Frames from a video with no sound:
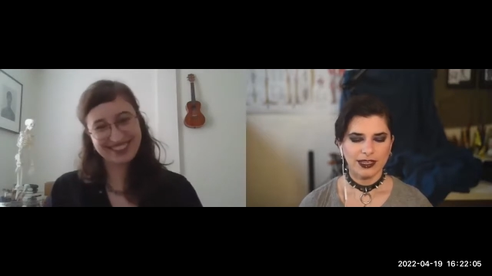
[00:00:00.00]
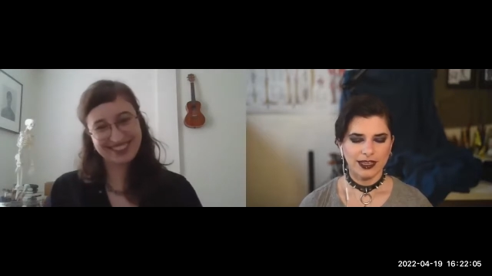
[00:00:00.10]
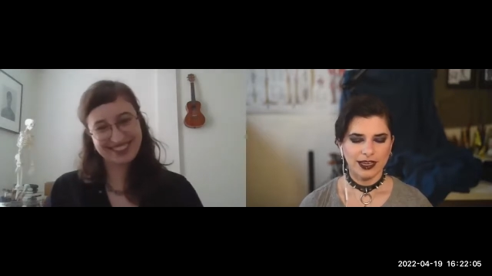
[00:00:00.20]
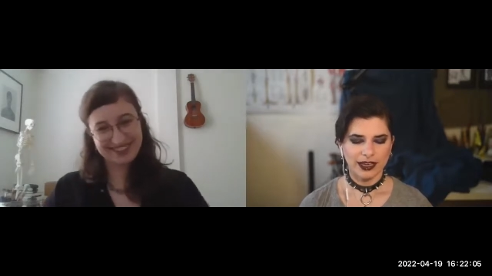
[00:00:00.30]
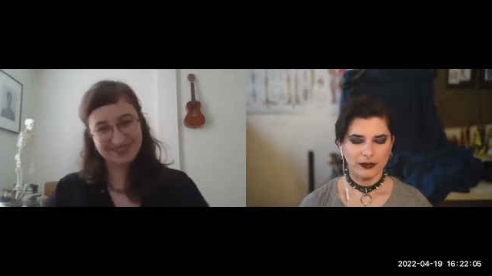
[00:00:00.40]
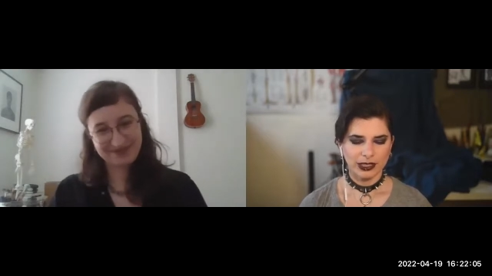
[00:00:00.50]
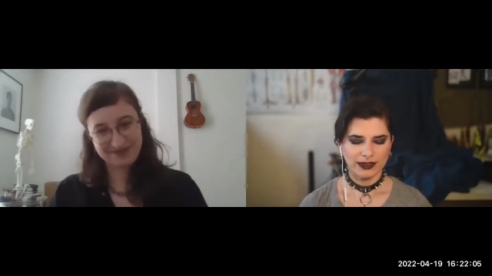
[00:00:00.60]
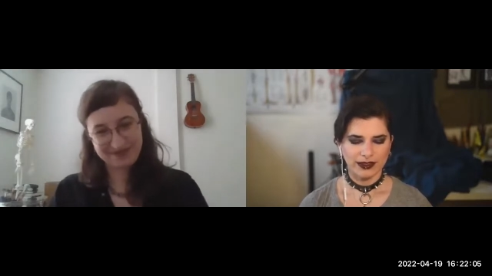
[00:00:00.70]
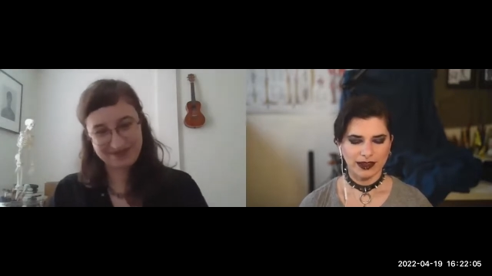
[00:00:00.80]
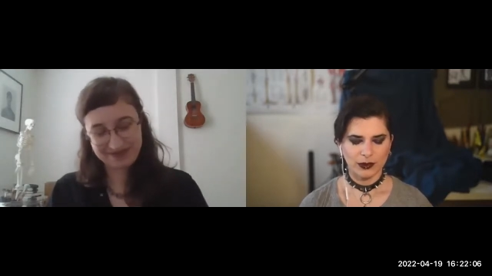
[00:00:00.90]
Speaker 1: yeah, I
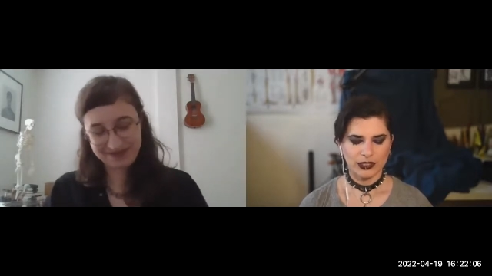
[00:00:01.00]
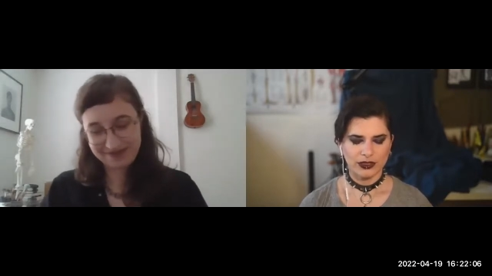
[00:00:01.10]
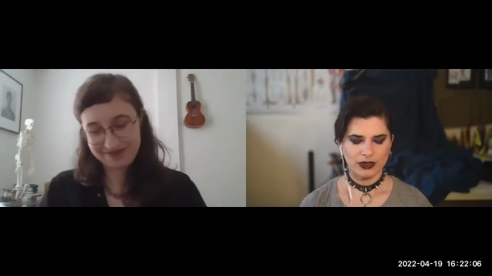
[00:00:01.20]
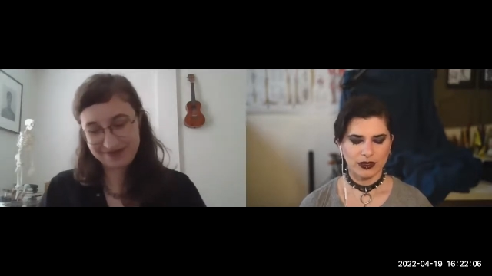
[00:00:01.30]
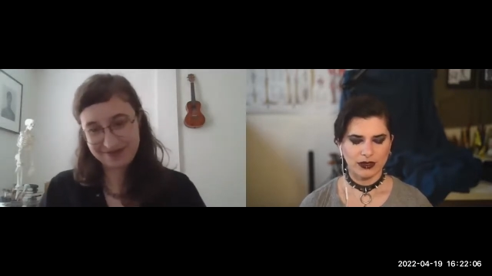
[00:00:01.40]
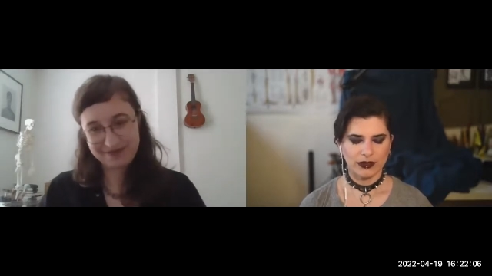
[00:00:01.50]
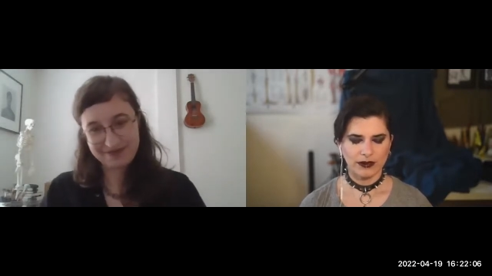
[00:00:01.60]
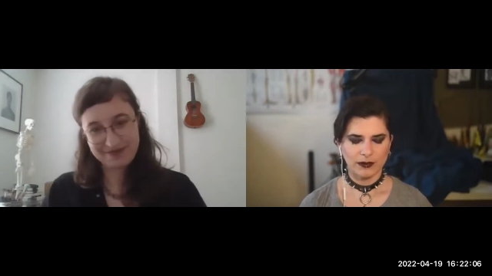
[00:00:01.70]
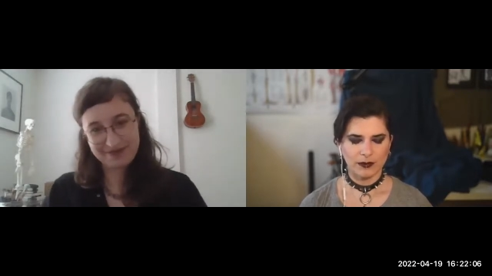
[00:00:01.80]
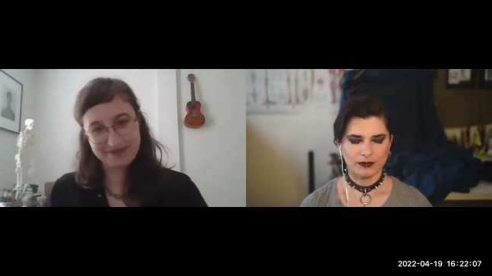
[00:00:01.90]
really like what you,
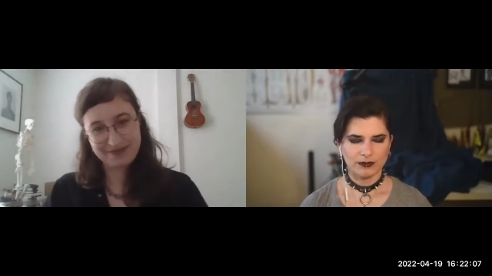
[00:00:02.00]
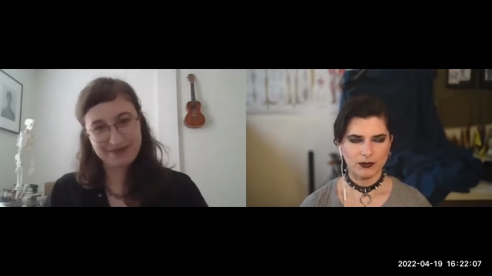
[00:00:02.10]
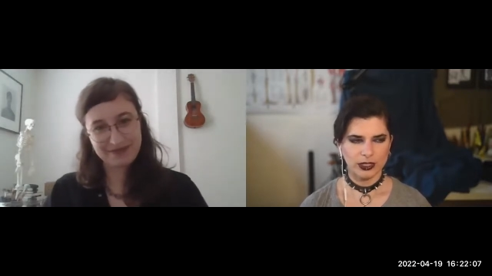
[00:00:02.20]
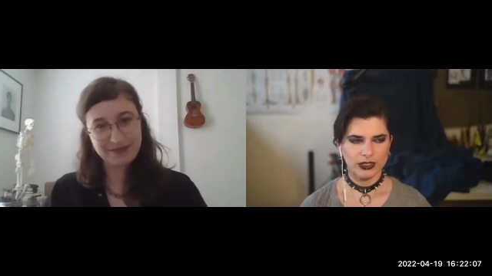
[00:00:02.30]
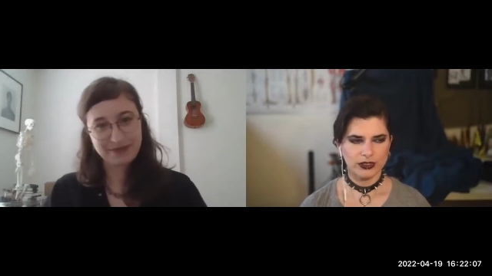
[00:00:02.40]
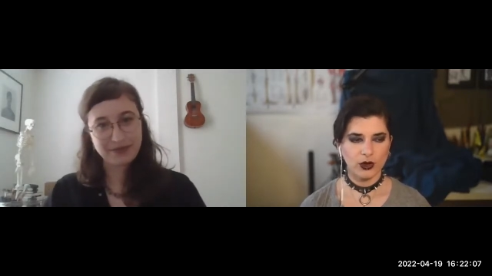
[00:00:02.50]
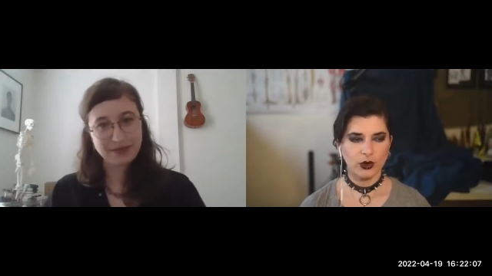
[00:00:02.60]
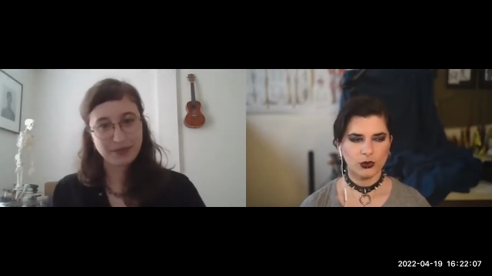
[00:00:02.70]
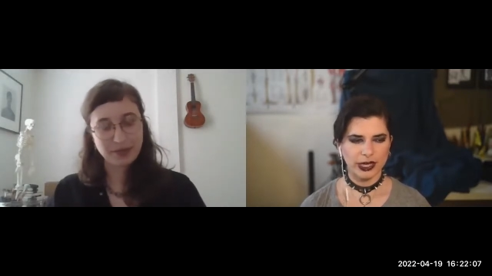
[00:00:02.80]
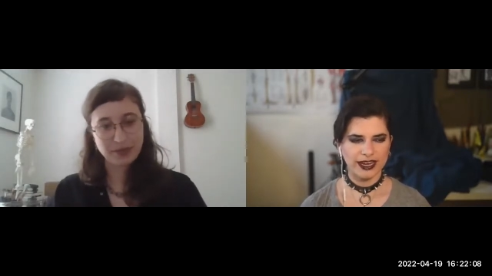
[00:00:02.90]
the what did you say? Oh,
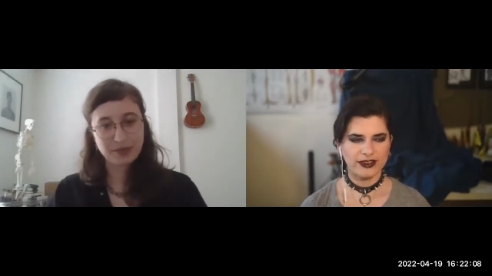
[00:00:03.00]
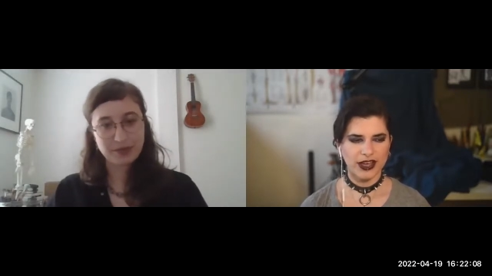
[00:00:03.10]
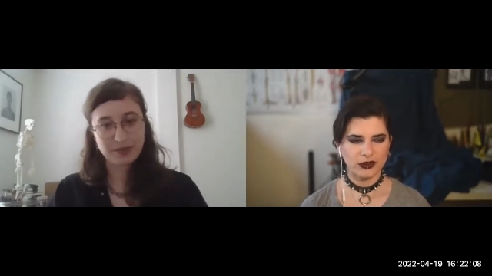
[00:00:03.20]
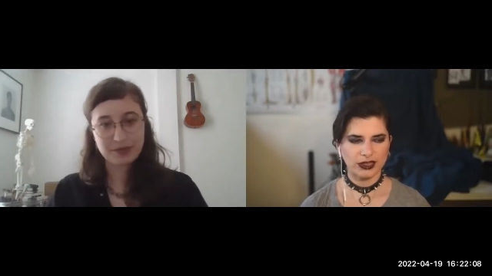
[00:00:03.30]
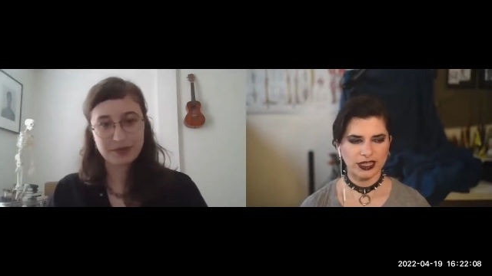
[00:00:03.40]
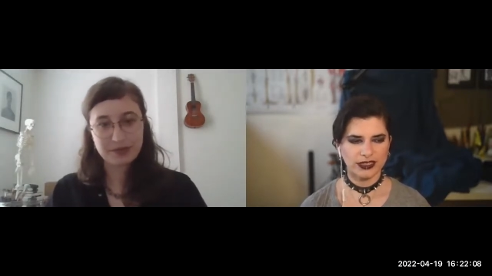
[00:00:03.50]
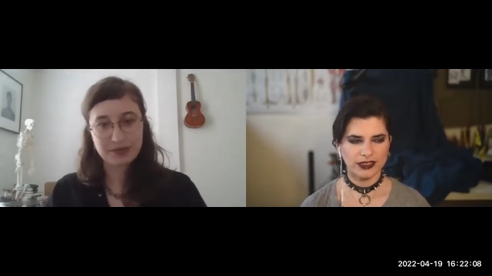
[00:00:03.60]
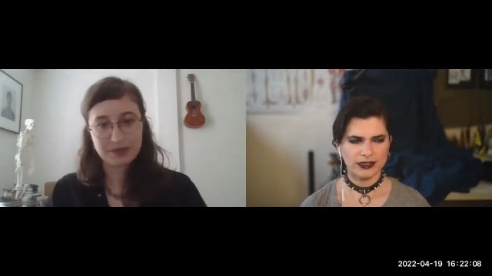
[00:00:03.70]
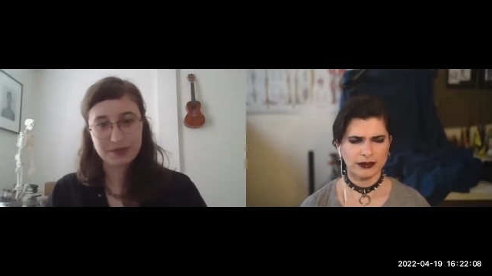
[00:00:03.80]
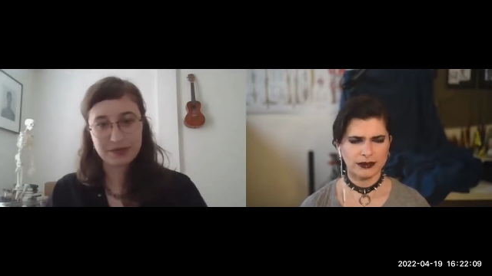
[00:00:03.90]
creative
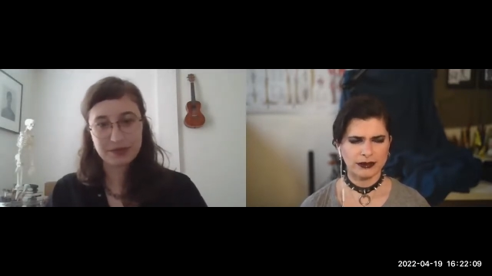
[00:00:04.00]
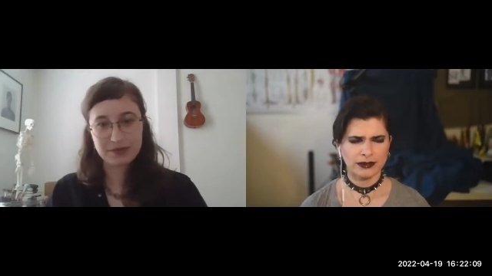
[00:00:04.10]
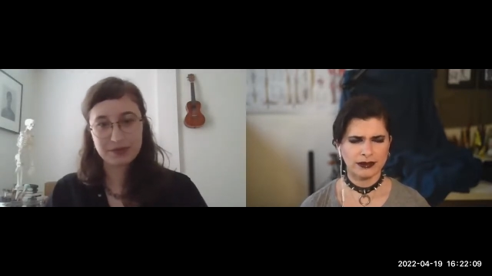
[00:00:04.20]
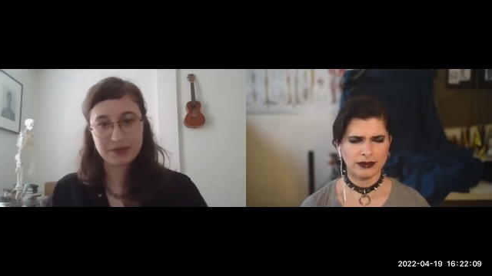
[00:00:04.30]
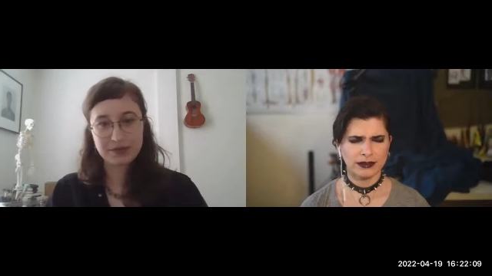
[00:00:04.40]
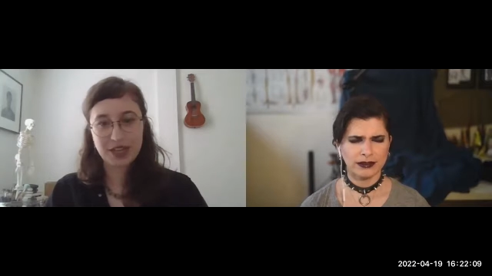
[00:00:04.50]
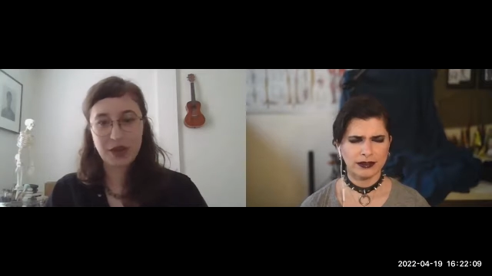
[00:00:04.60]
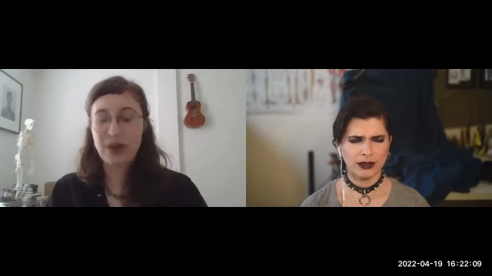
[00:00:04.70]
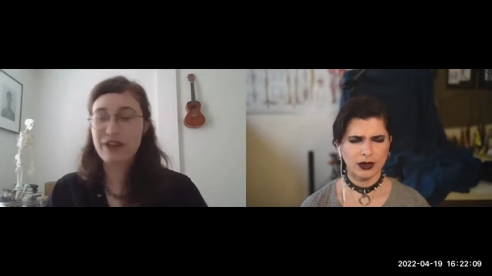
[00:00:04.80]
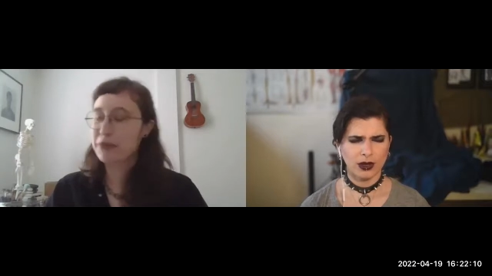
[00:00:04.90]
outlet
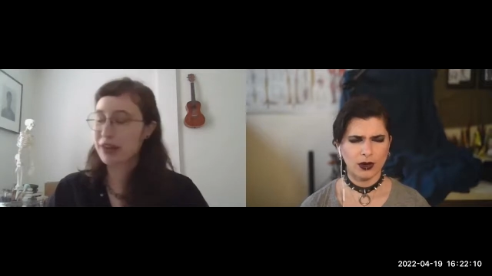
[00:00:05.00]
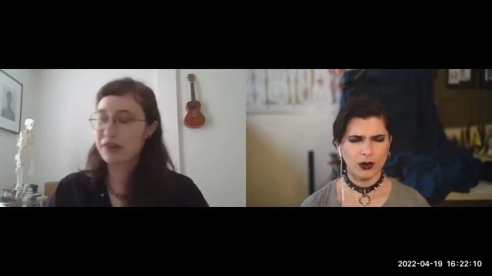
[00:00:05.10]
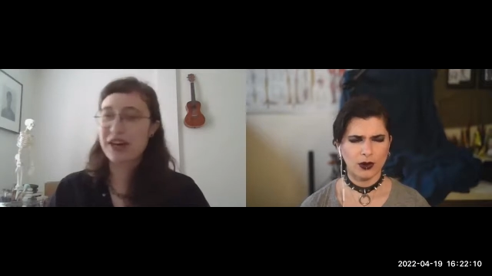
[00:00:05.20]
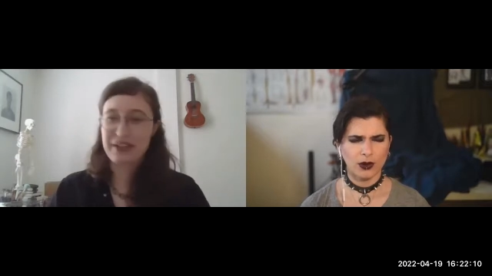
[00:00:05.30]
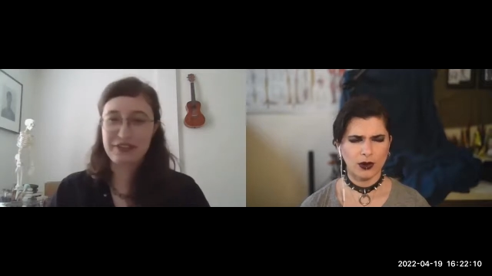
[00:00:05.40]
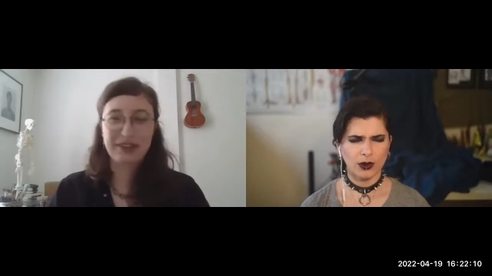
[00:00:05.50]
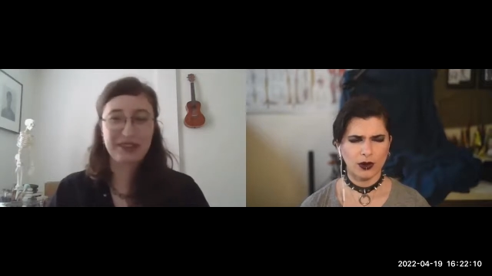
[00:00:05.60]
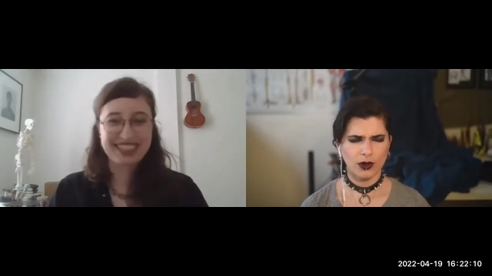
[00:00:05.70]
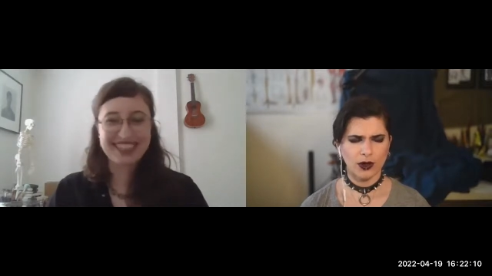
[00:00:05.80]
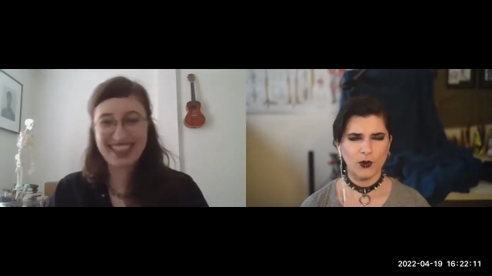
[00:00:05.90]
Speaker 2: away from my oh, creative
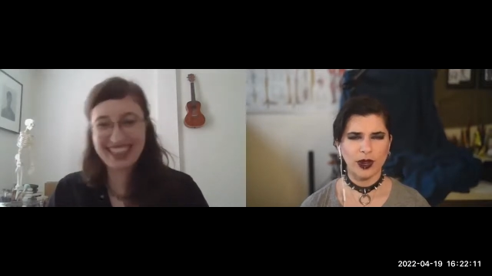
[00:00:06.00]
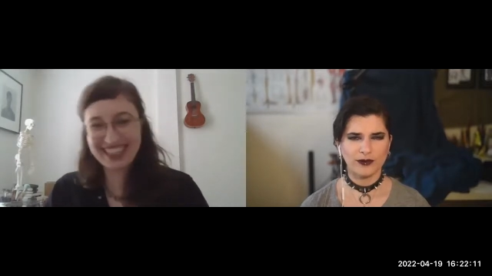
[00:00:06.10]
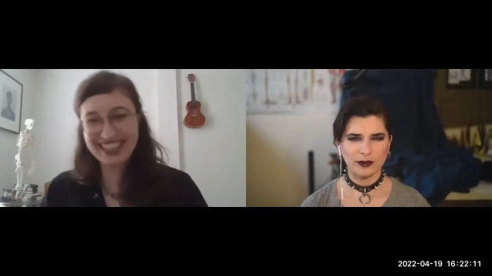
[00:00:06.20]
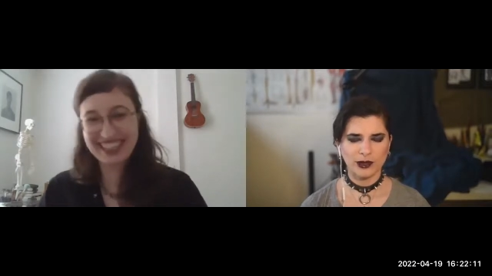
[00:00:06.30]
outlet away
Speaker 1: from the